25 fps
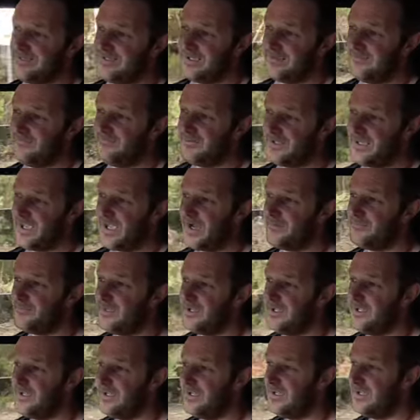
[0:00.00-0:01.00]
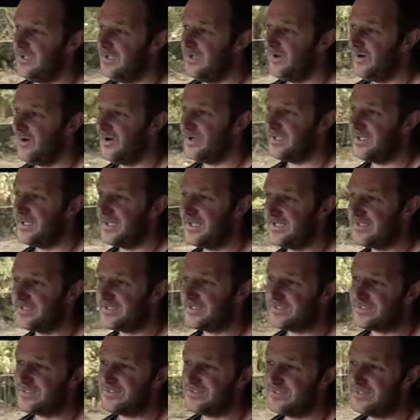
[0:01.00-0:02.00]
If you come here, I
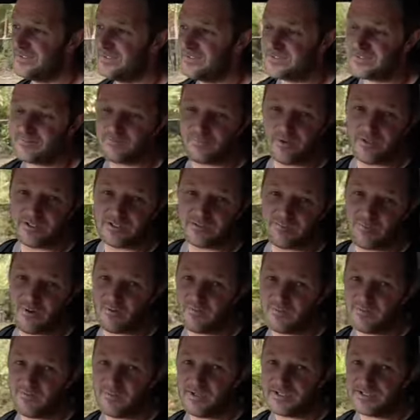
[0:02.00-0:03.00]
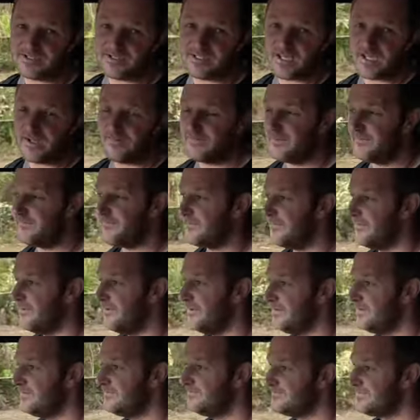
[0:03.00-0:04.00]
guess it's probably best to come here
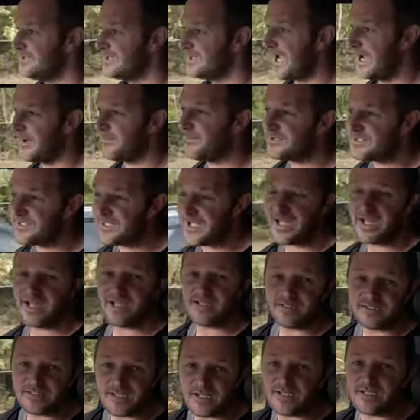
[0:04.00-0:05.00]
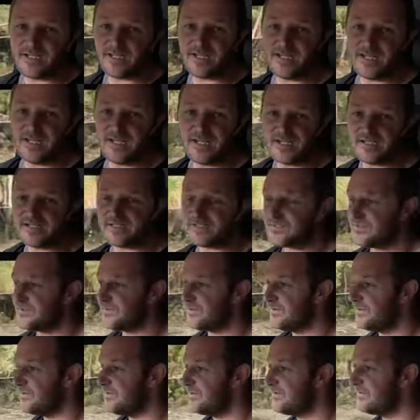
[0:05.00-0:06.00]
for a couple of days so you can get out
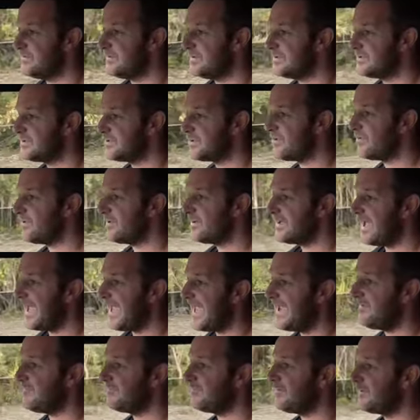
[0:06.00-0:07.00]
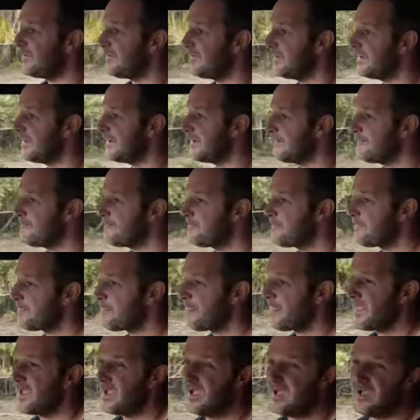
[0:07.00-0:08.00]
to enjoy
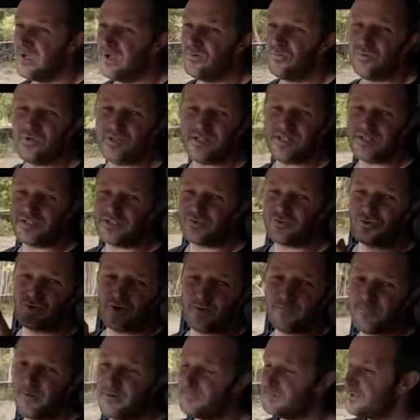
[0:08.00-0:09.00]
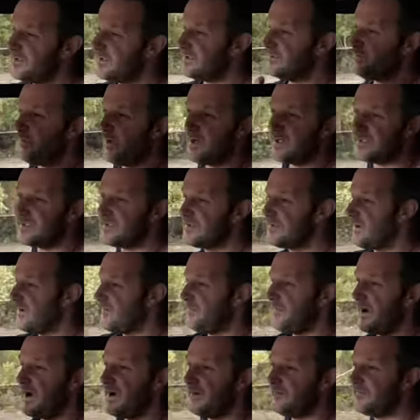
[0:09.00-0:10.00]
everything. With this trip, I'm just one
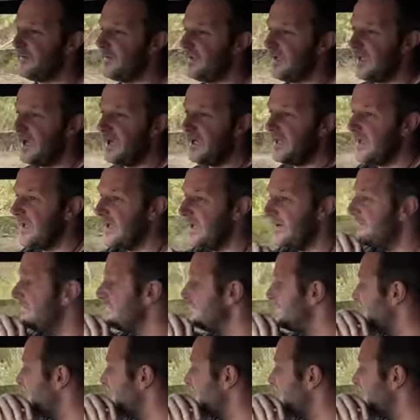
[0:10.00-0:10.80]
stop after the other every